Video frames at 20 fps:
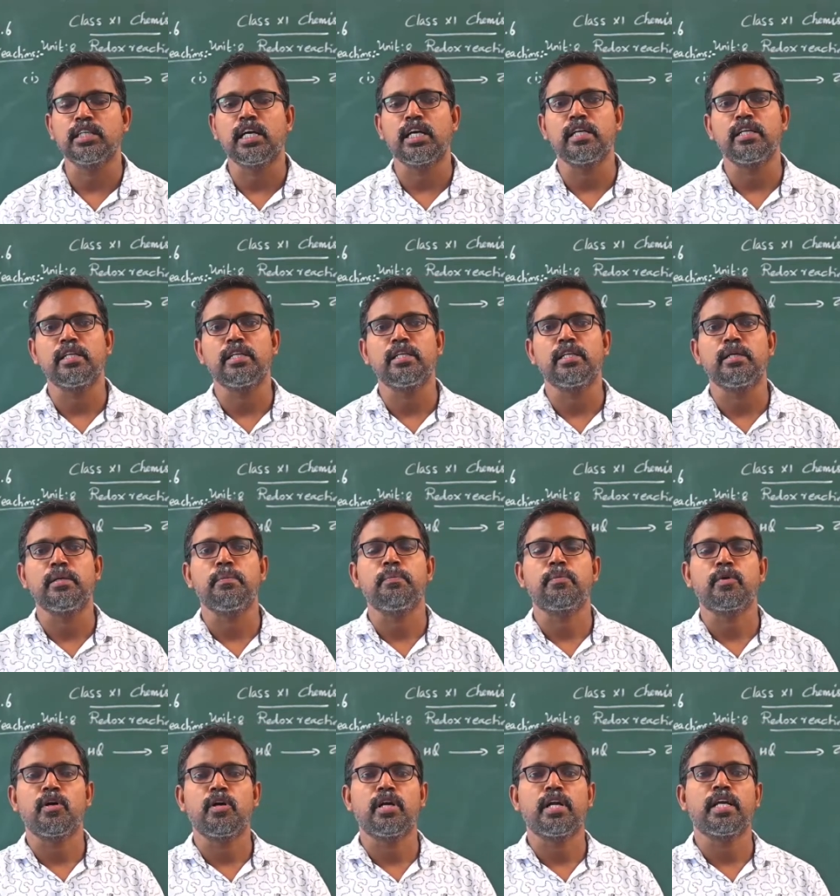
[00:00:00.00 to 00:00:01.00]
and
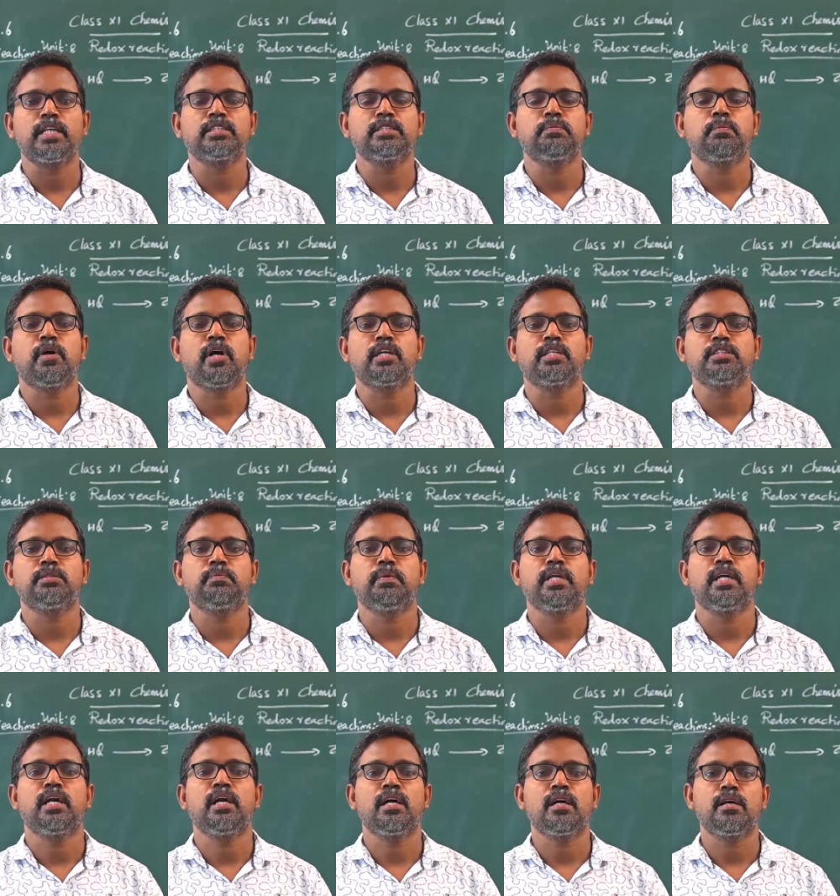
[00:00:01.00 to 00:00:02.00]
products
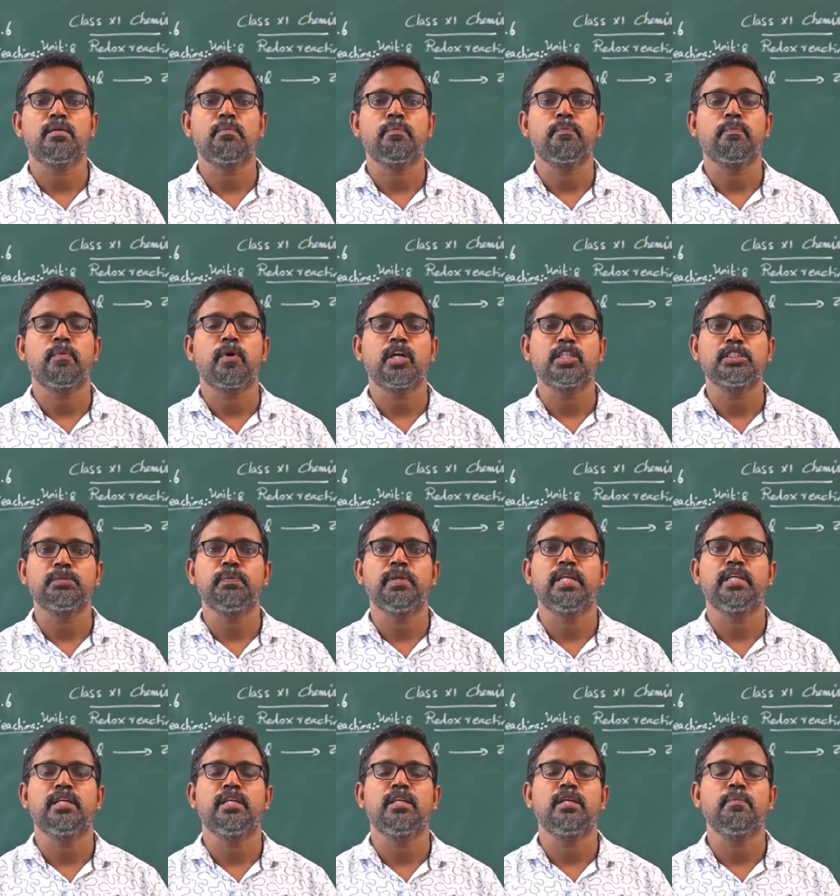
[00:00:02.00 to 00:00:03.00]

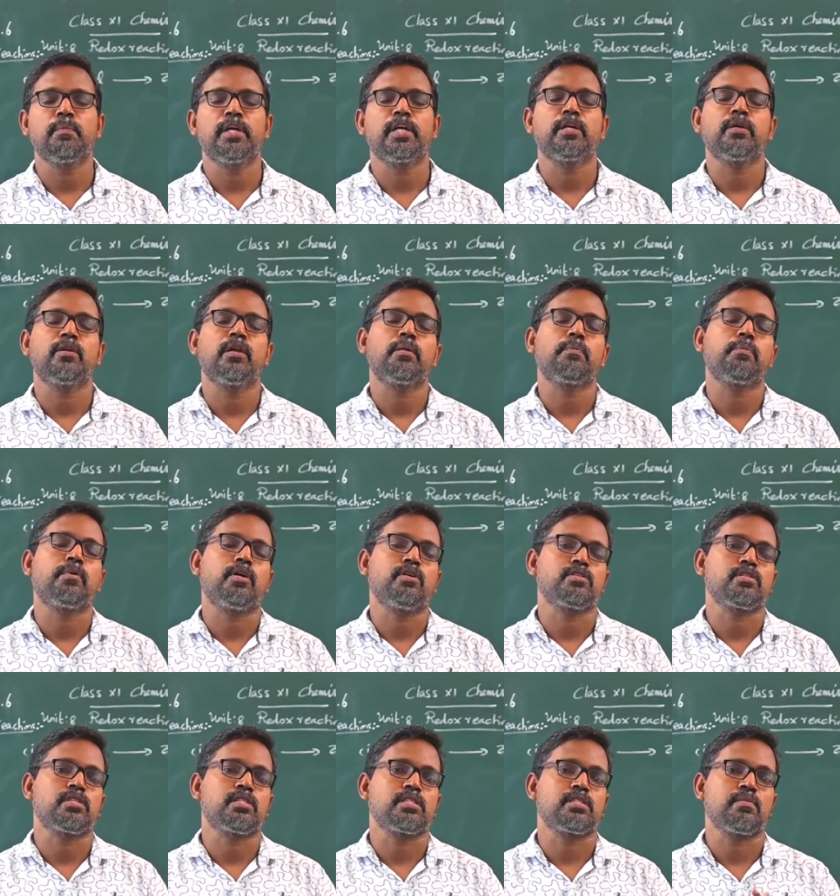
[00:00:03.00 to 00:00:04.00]
participate in the particular
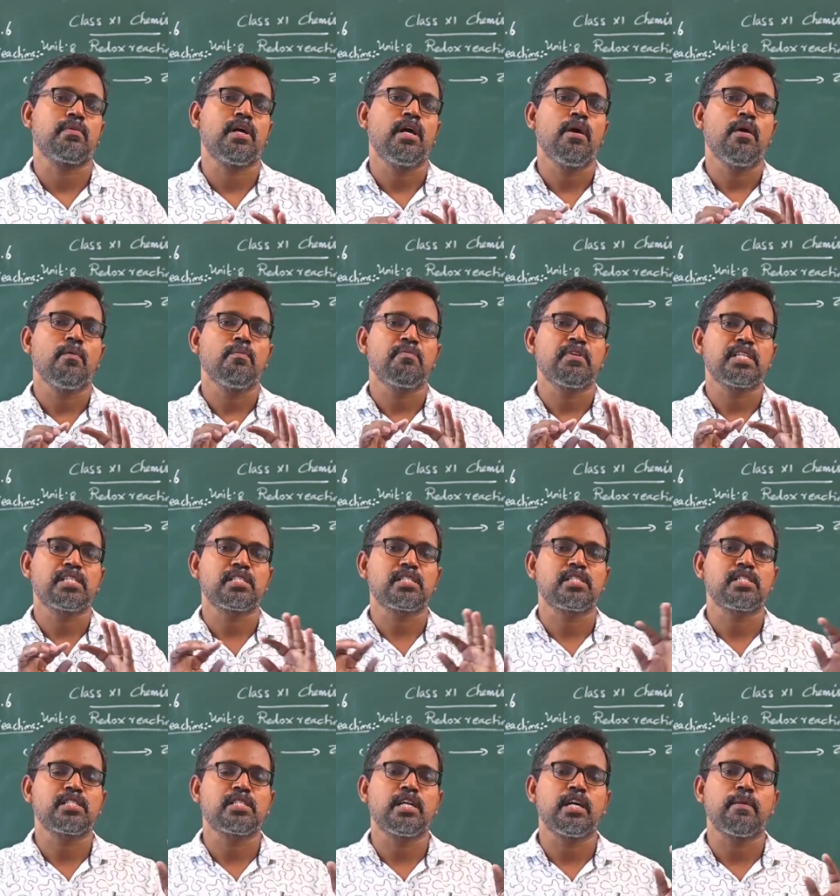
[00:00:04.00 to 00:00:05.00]
process.
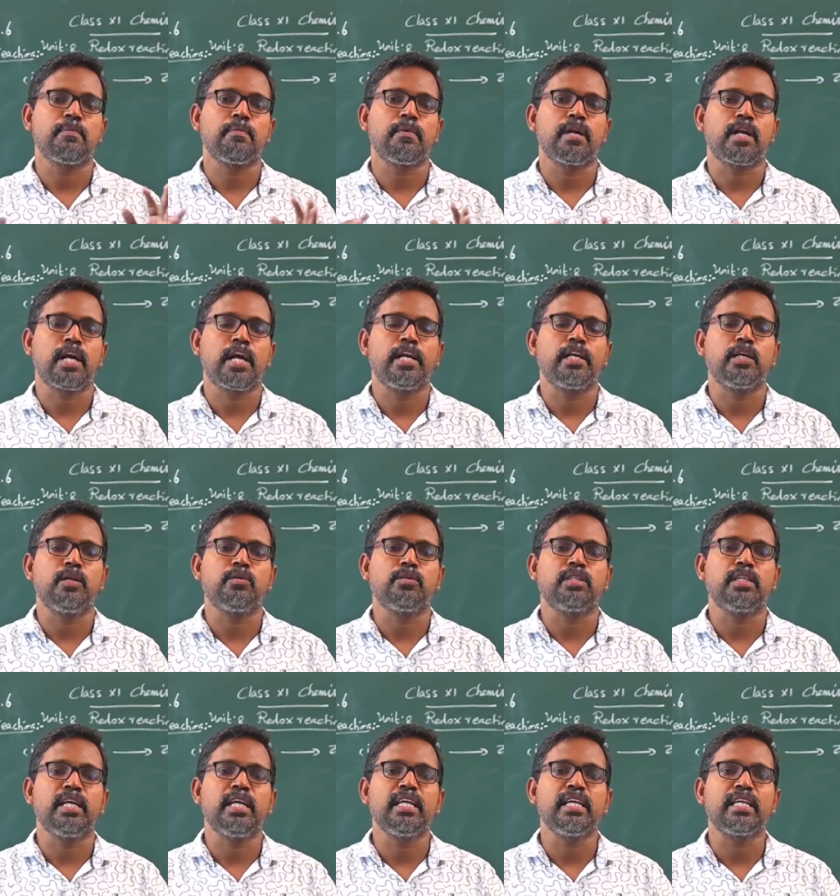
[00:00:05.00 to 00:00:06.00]
First step, write
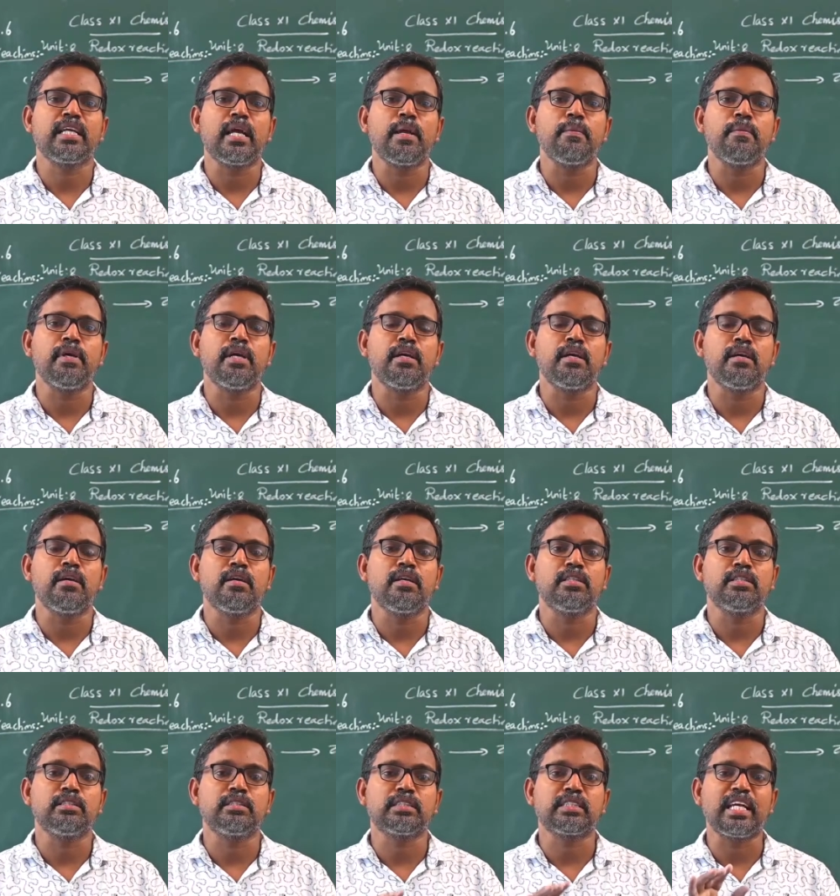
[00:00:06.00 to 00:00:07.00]
down the
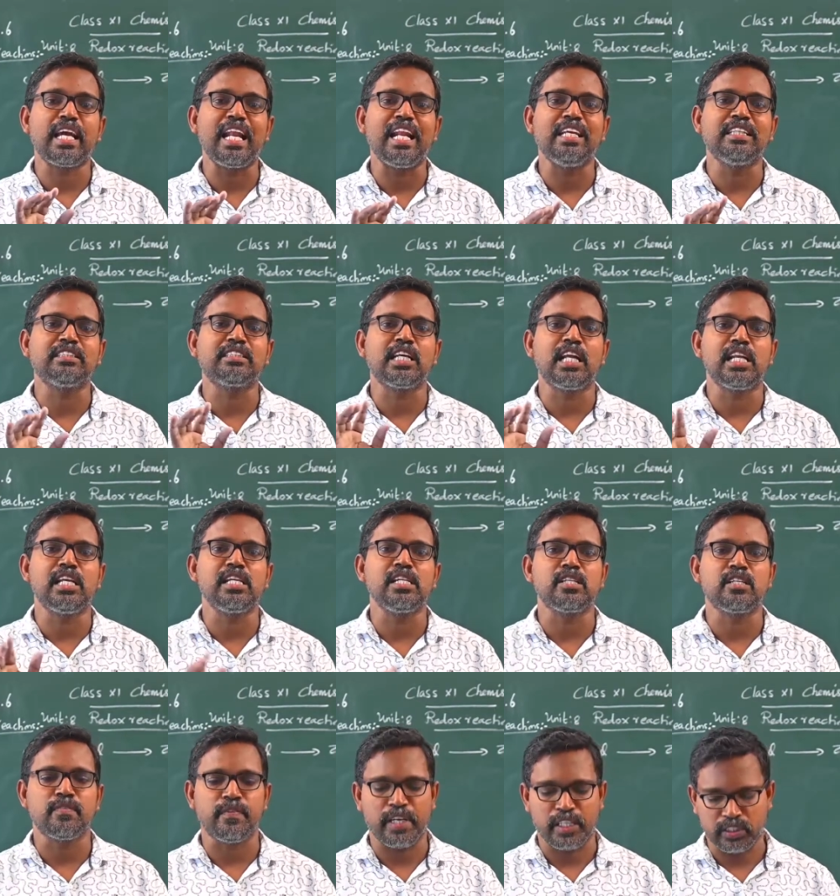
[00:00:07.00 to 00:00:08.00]
skeletal
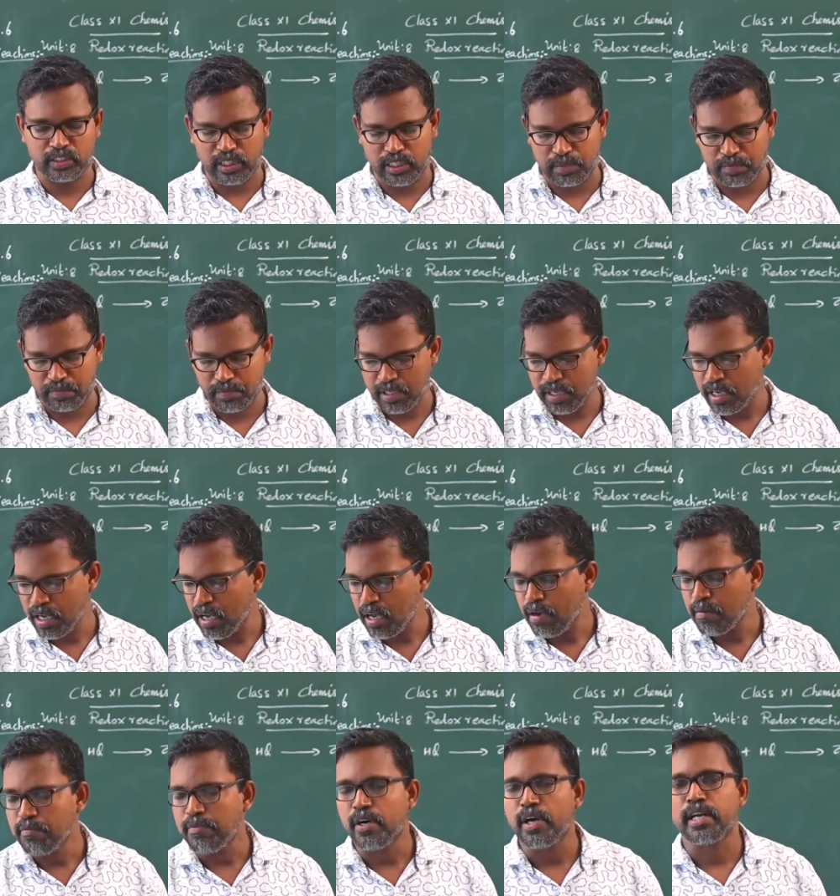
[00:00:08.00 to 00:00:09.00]
equation.
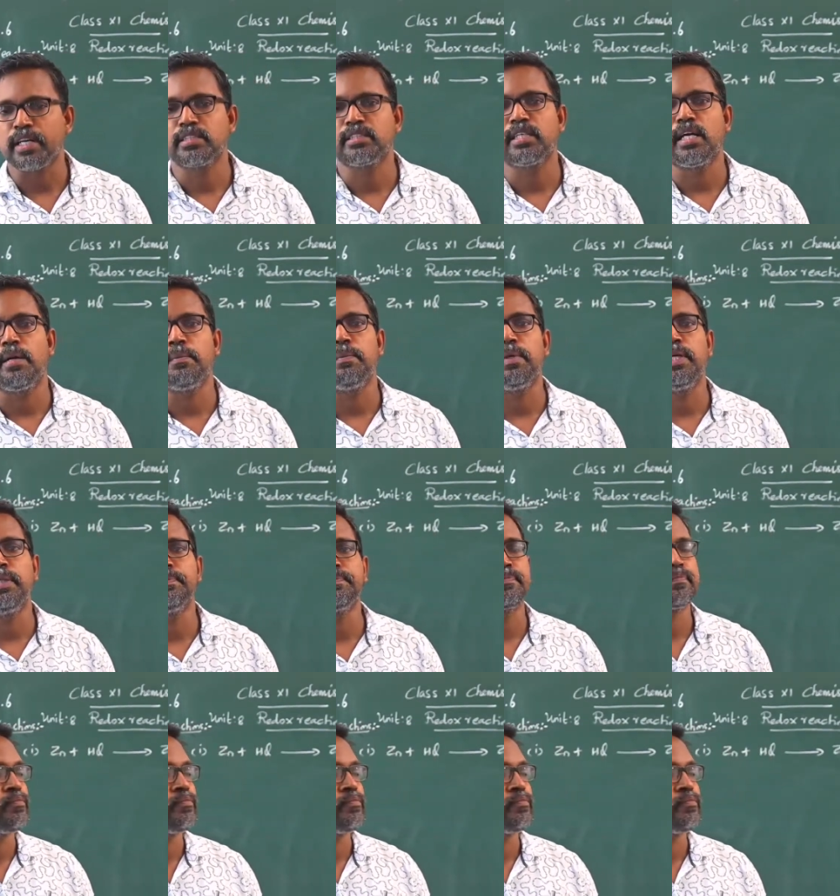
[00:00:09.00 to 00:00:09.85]
For example,